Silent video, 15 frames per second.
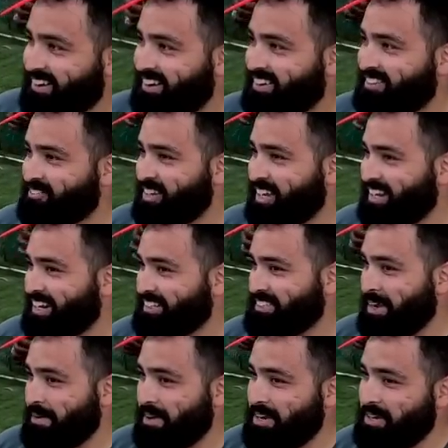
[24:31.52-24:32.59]
Oh man, mm-hmm. Next
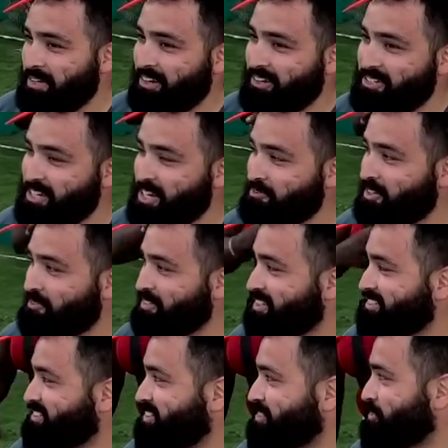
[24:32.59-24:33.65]
time I come to Ocho, I'm coming
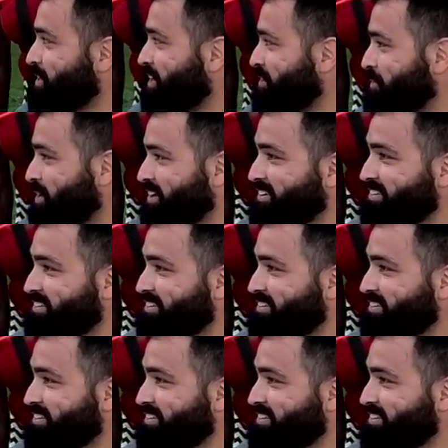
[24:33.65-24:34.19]
to see you right away.